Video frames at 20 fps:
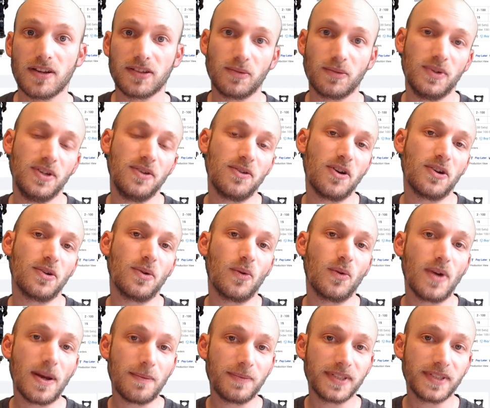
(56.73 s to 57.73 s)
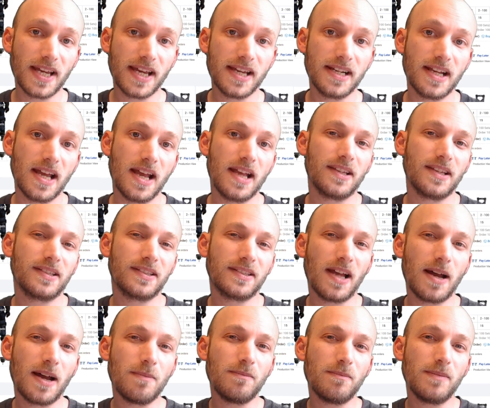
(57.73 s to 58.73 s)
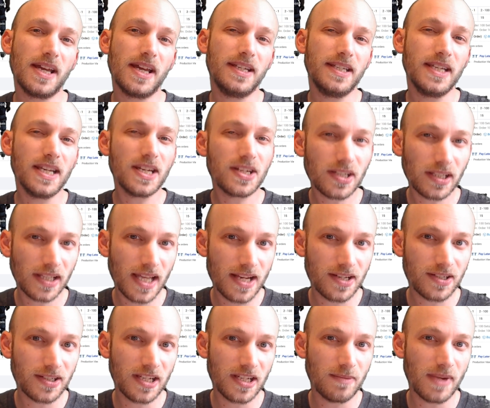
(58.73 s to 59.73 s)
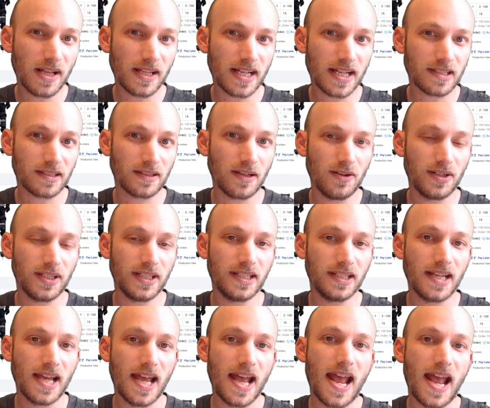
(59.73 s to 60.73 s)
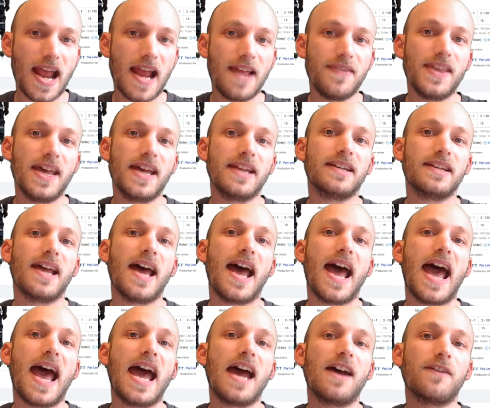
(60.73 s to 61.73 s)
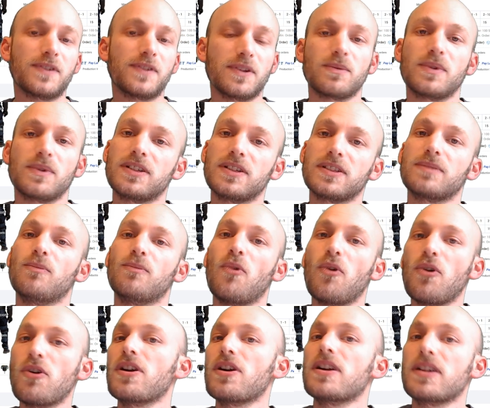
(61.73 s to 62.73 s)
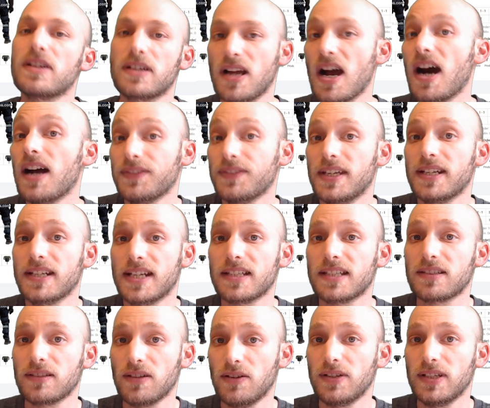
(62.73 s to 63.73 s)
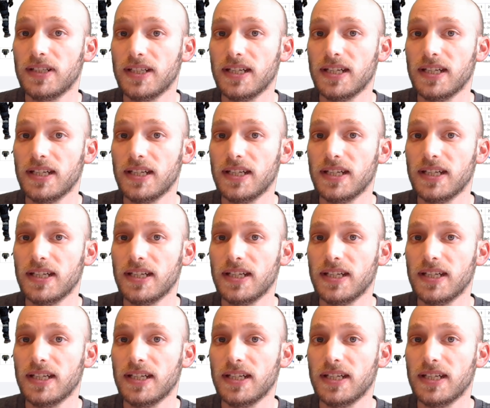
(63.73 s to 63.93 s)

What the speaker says: So when you go to a website, some initial HTML gets loaded, and then afterwards, more content gets loaded